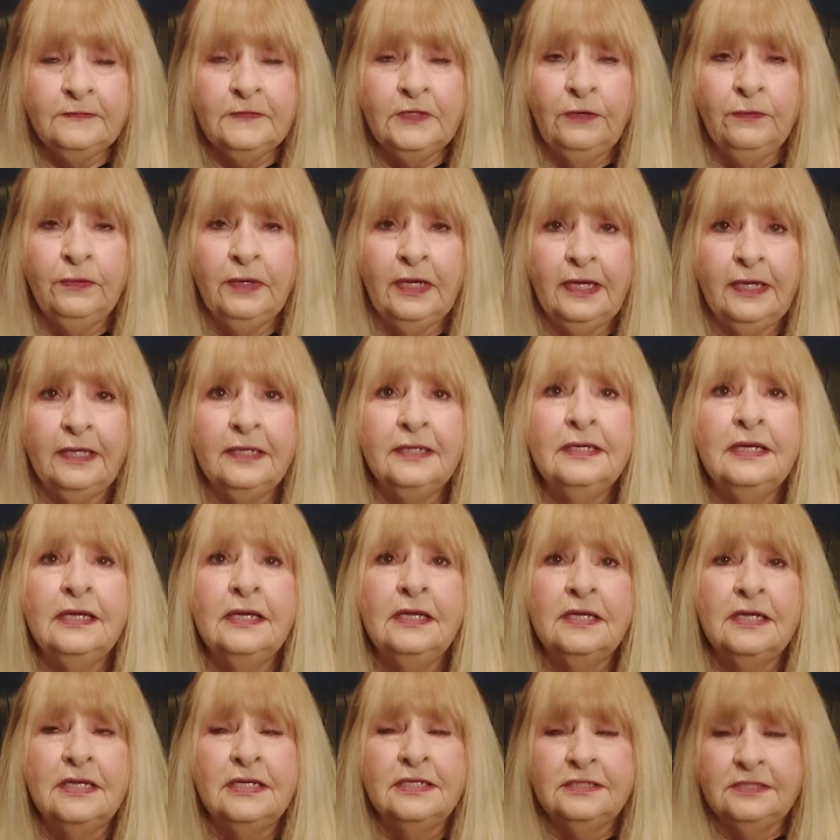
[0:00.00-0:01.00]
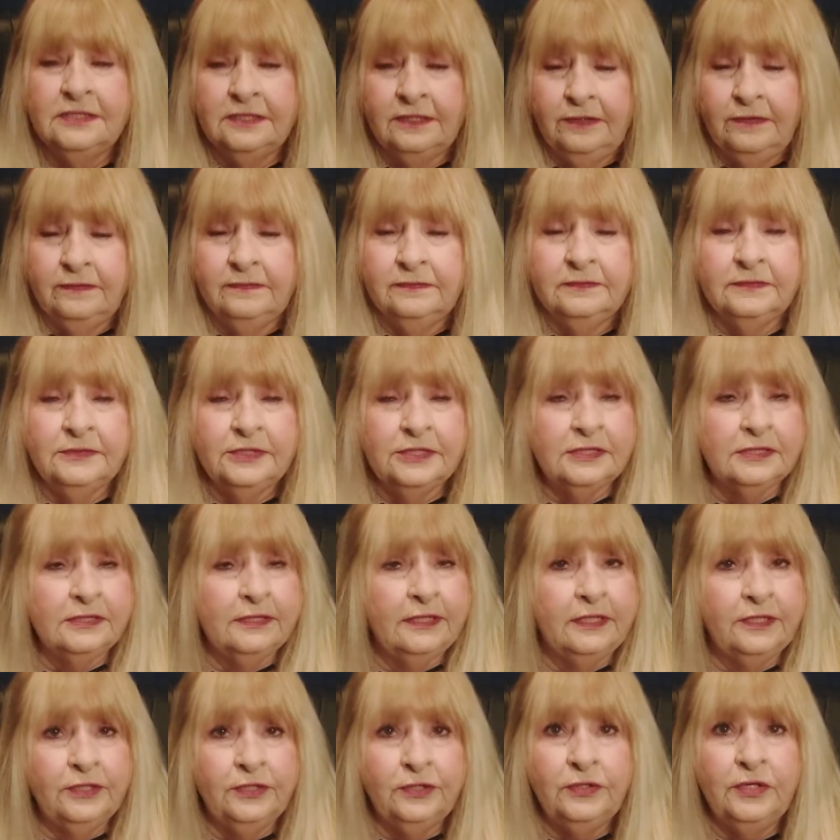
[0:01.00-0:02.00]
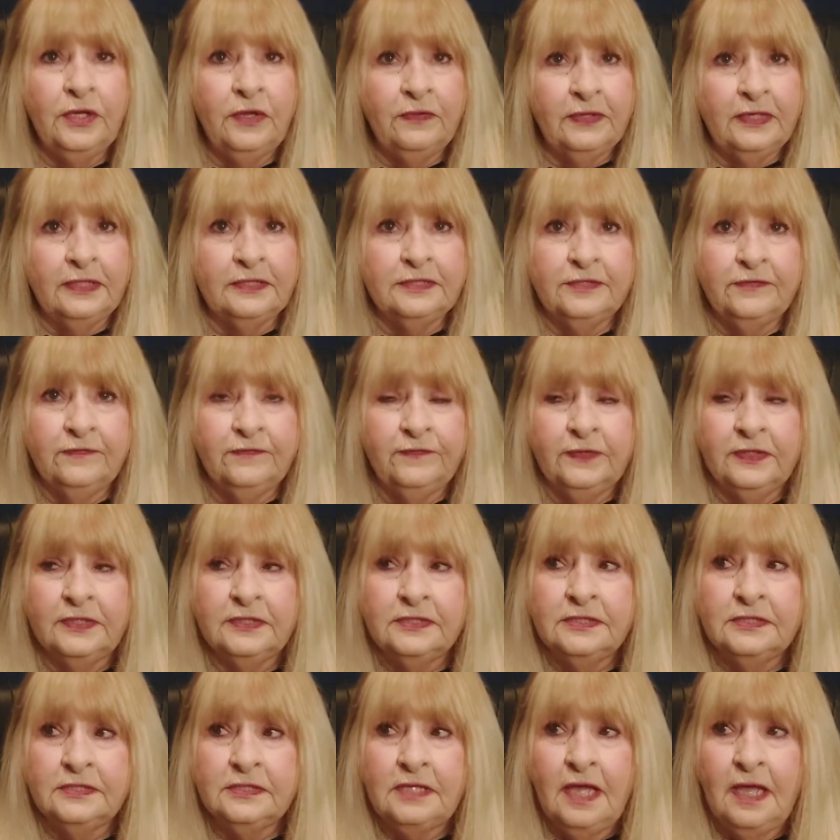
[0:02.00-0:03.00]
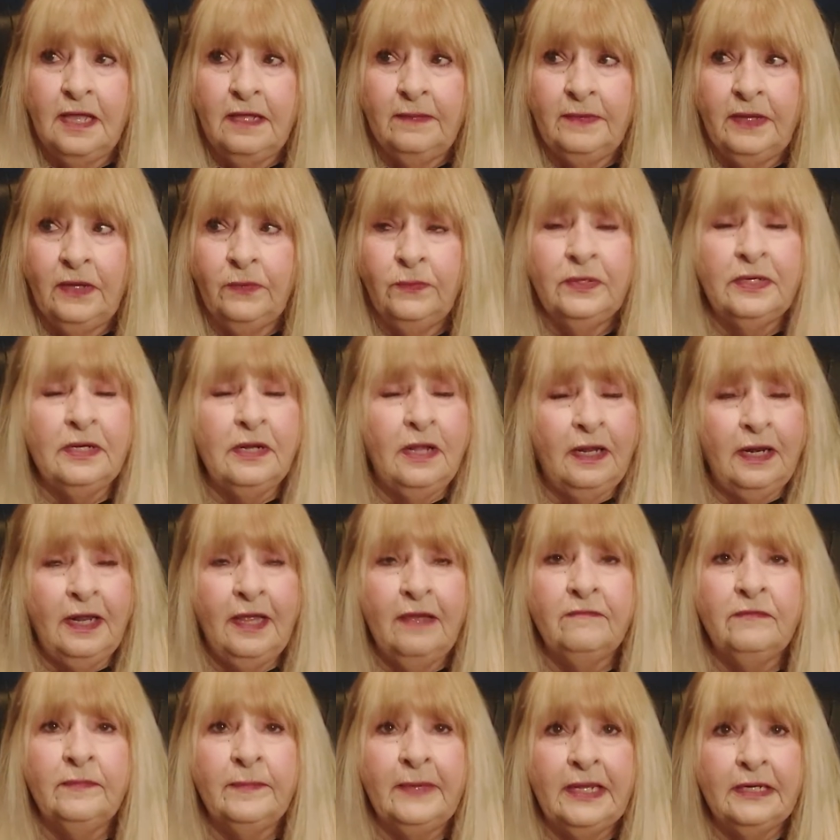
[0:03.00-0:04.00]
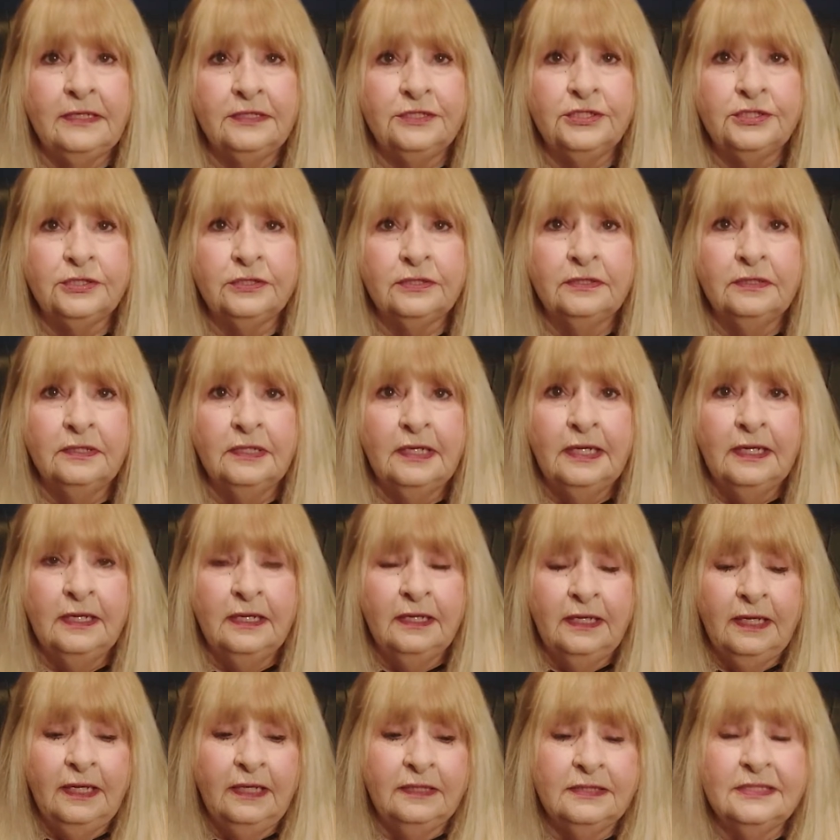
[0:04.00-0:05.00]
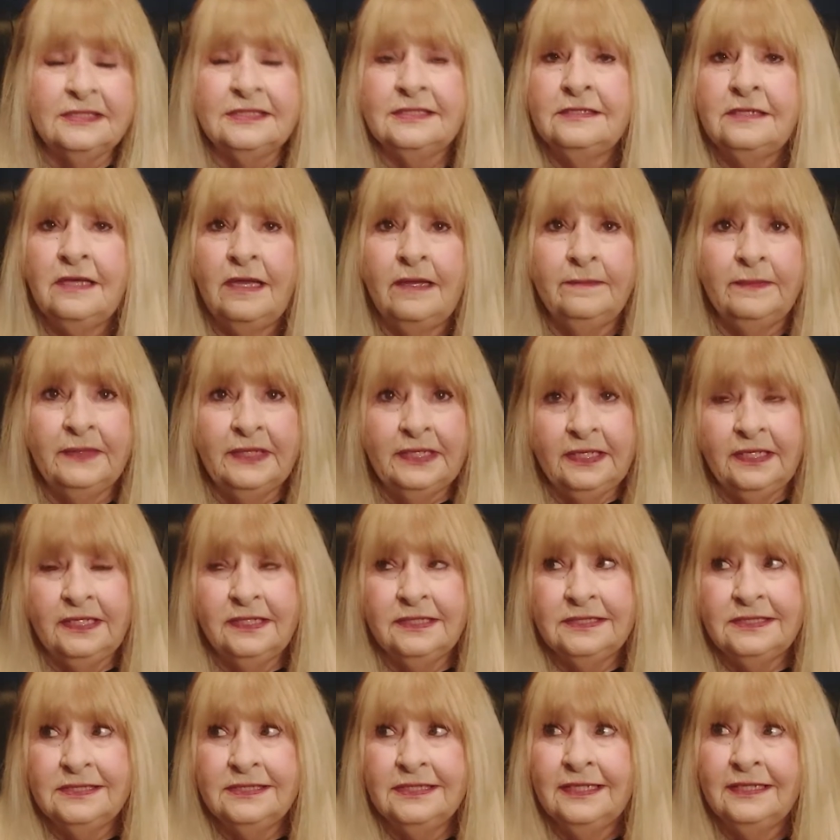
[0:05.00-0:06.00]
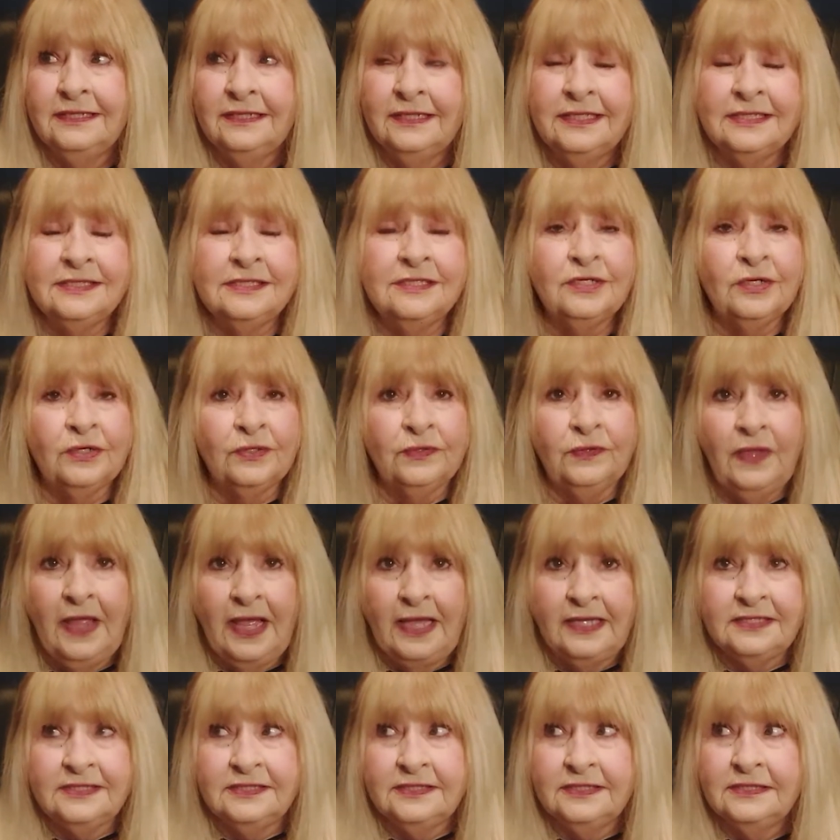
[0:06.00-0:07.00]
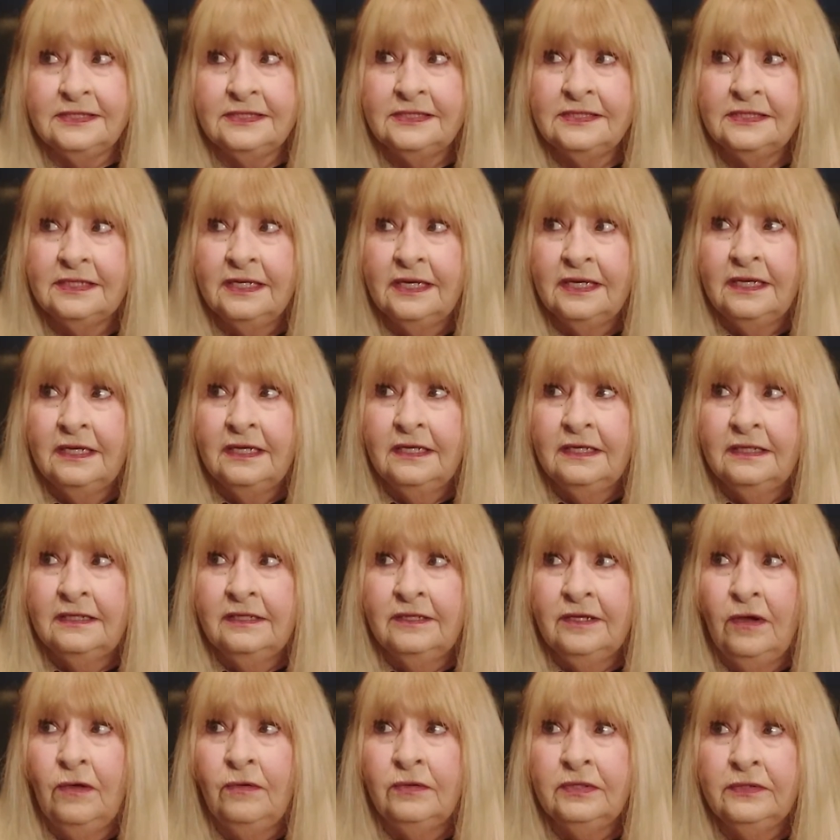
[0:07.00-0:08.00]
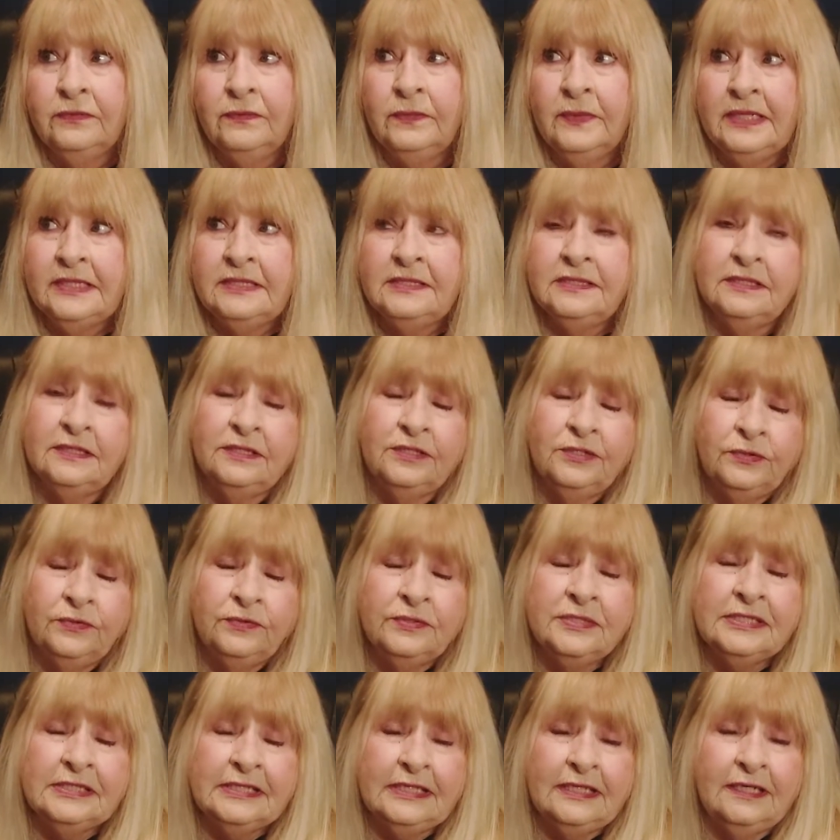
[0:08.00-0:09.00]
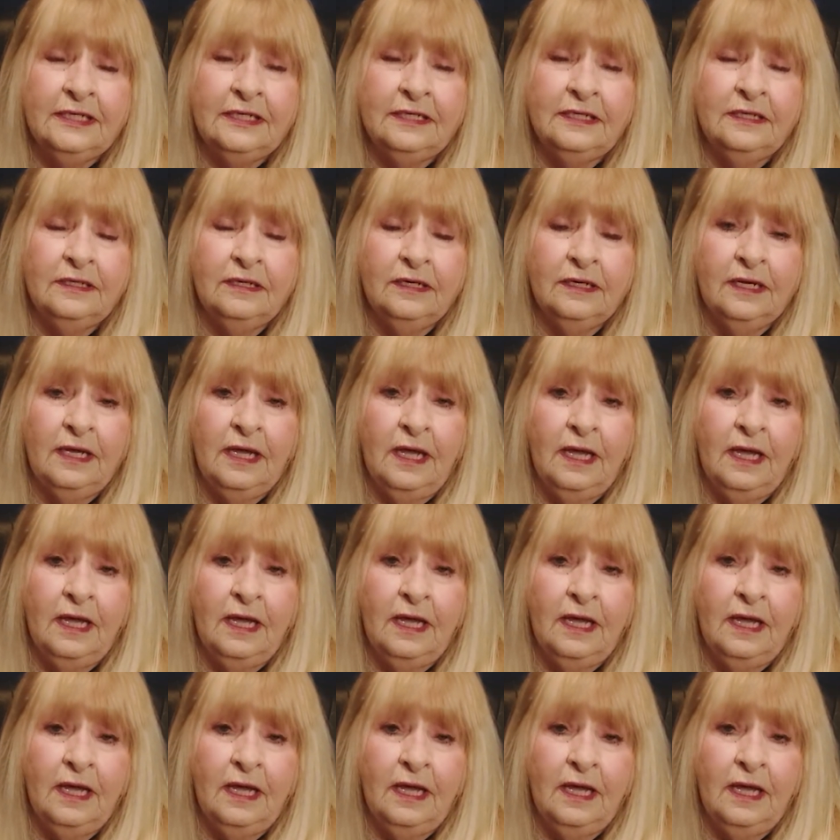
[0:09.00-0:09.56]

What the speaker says: Okay, so just letting you know that difference. I would not have a manager at this time, because unless they're licensed, the only reason you see